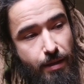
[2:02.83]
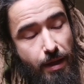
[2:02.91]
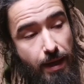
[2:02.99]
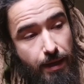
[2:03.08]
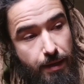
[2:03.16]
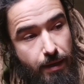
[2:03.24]

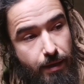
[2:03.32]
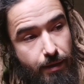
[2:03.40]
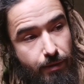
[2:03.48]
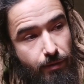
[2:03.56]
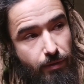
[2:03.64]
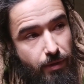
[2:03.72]
the eight
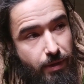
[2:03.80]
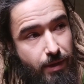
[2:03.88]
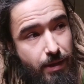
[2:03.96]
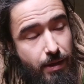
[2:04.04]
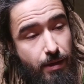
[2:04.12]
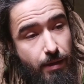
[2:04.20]
eyes
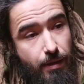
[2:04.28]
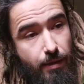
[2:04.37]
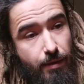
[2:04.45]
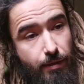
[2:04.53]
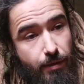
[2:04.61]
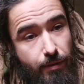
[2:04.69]

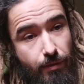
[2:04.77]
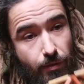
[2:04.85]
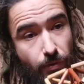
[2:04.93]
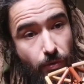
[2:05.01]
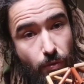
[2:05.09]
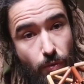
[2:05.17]

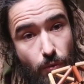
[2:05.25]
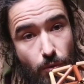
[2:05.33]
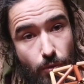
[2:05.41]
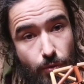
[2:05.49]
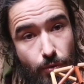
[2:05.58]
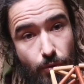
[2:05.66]
is
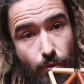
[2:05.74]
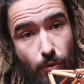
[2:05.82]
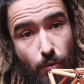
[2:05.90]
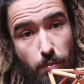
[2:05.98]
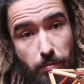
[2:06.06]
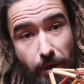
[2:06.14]

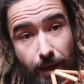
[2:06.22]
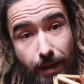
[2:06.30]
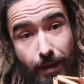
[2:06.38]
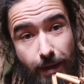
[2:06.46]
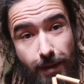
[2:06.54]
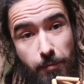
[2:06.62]
my
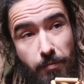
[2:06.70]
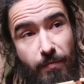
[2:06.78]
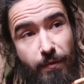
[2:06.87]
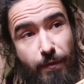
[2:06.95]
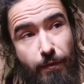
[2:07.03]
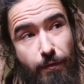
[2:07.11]

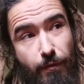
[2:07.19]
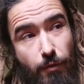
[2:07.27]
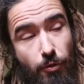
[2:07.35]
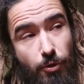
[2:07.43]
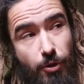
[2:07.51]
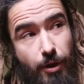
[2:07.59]
name
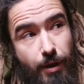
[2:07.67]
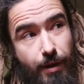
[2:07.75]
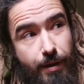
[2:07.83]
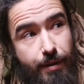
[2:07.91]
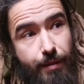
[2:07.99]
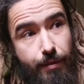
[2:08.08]

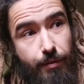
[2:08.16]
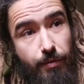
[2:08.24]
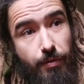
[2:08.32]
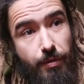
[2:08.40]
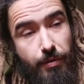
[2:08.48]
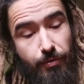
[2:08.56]
for
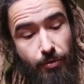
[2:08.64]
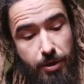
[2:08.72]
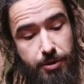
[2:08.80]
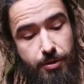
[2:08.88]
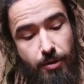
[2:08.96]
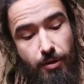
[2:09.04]
the the
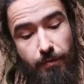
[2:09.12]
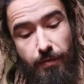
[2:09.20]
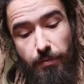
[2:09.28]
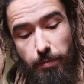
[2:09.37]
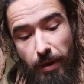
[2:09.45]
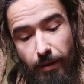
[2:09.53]
structure of
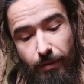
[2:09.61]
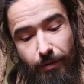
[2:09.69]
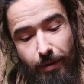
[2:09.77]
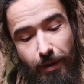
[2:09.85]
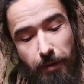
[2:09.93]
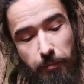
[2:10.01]

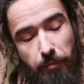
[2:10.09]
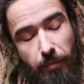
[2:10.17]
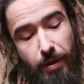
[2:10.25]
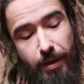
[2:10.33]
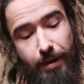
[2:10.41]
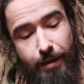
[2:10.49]

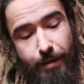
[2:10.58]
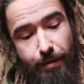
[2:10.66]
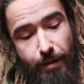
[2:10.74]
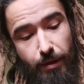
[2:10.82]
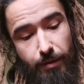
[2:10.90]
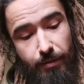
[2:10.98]
space-time
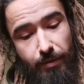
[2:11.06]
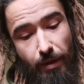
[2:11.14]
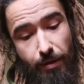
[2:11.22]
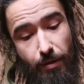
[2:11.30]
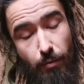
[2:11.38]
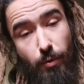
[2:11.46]
that is
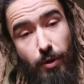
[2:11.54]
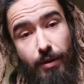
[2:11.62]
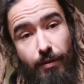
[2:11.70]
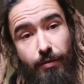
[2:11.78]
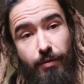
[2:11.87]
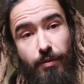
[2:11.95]

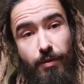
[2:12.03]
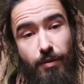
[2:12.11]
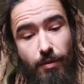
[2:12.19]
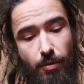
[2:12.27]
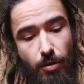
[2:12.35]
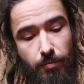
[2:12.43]
otherwise
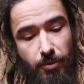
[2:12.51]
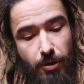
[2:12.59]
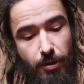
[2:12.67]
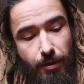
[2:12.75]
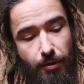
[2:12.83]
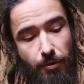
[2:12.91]

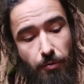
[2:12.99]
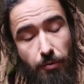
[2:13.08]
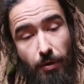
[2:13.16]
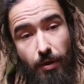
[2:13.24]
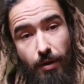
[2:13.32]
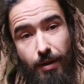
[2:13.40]
commonly
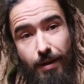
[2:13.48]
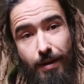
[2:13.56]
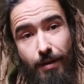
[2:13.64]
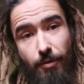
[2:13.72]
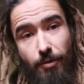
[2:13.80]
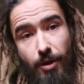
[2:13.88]
known
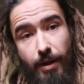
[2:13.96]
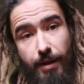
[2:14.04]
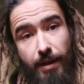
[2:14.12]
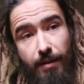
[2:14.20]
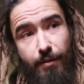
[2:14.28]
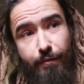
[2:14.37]
or
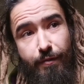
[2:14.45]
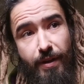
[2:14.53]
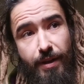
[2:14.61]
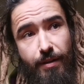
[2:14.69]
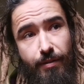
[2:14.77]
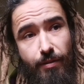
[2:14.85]

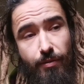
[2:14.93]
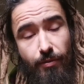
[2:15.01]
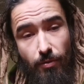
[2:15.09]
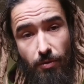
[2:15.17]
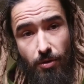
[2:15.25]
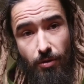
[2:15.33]
identified as the
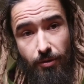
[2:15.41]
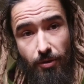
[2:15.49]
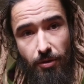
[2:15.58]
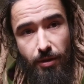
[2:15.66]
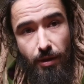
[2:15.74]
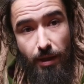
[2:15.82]
so-called
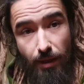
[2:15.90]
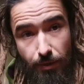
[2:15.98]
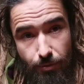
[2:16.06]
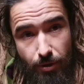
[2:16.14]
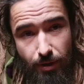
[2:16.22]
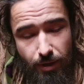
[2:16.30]

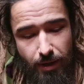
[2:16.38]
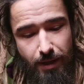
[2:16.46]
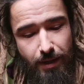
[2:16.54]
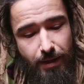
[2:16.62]
octahedron,